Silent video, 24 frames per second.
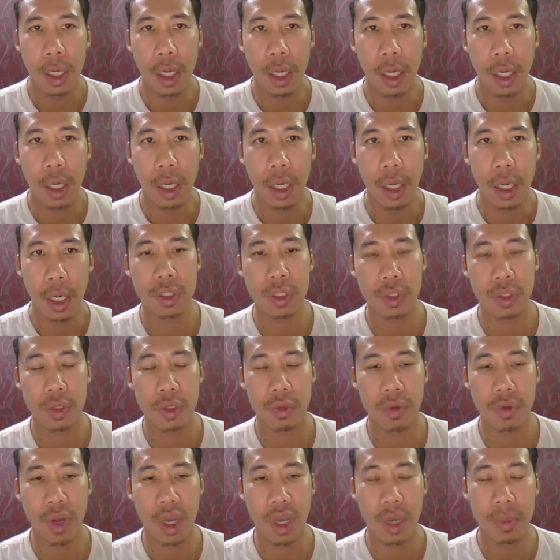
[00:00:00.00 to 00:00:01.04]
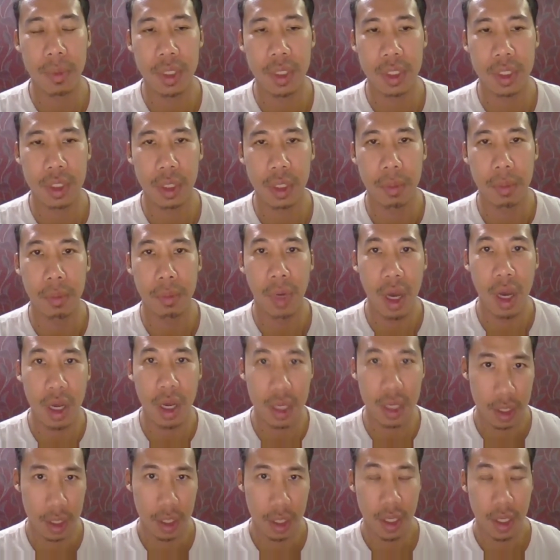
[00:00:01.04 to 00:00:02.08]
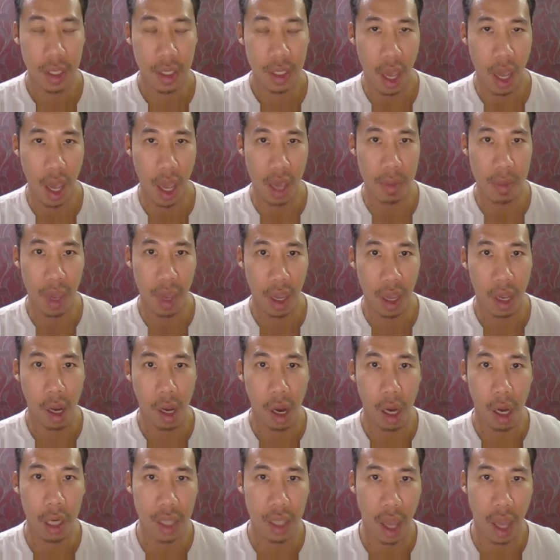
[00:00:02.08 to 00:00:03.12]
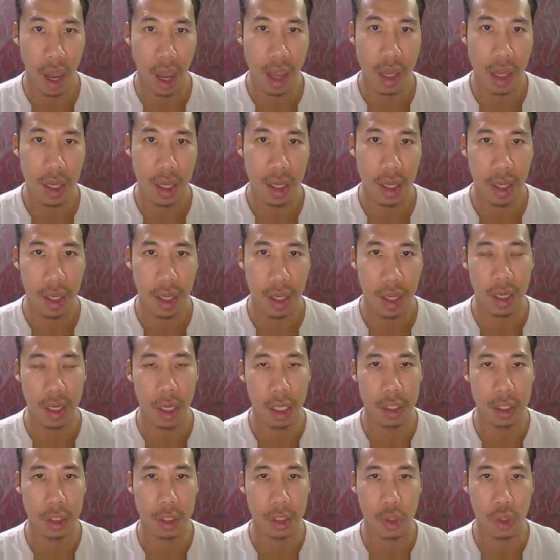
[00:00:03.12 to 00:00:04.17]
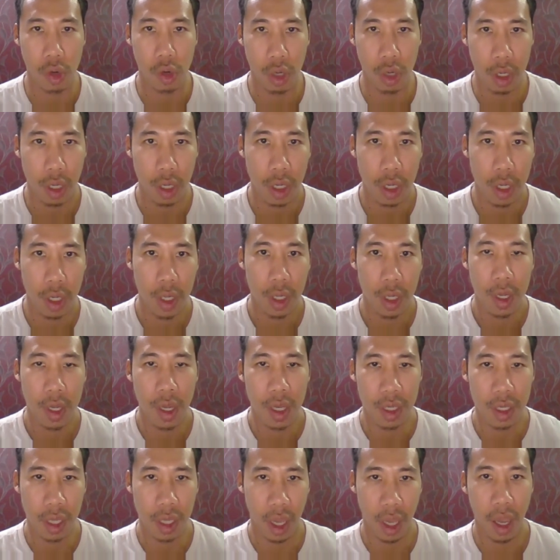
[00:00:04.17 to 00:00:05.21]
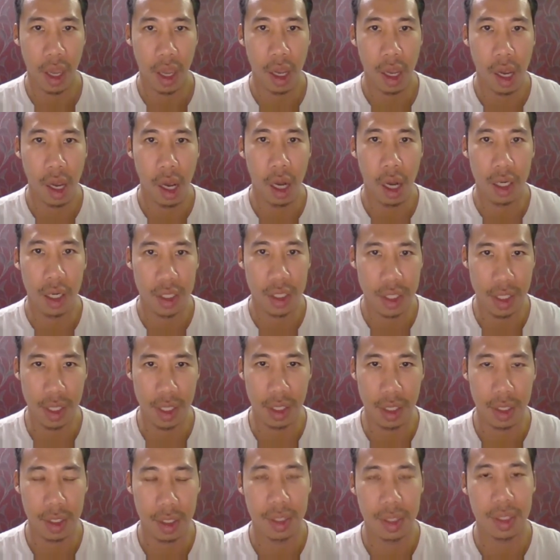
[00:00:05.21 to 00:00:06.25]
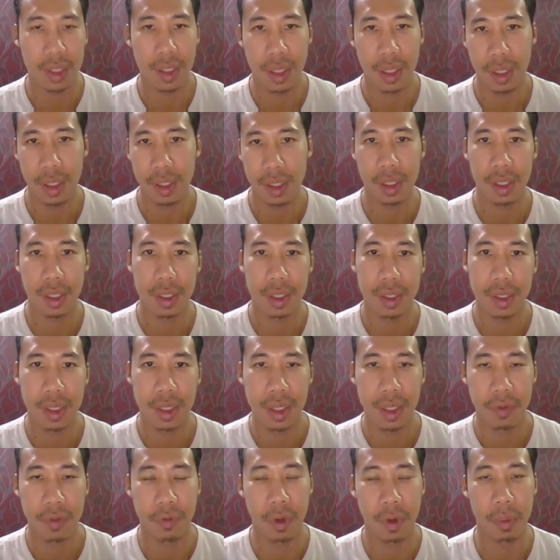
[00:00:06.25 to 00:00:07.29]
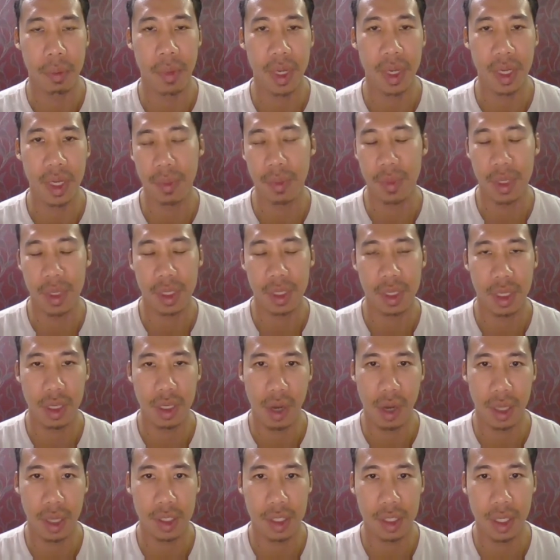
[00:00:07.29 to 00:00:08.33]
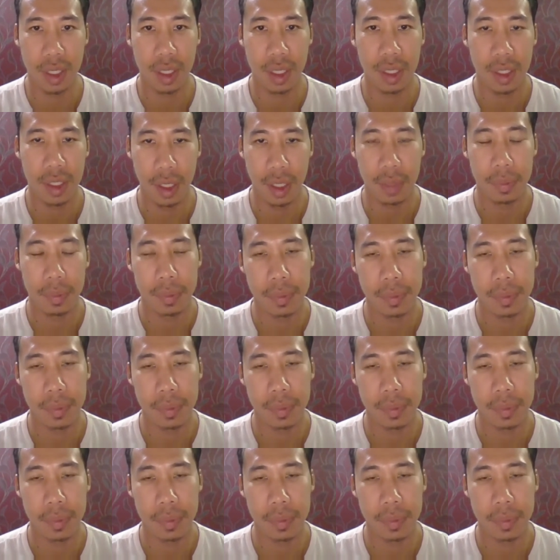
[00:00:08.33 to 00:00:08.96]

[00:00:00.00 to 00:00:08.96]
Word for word: My Instagram is Mark M-A-R-K and then underscore K-R-T, like for my name, like Keerati. Yeah.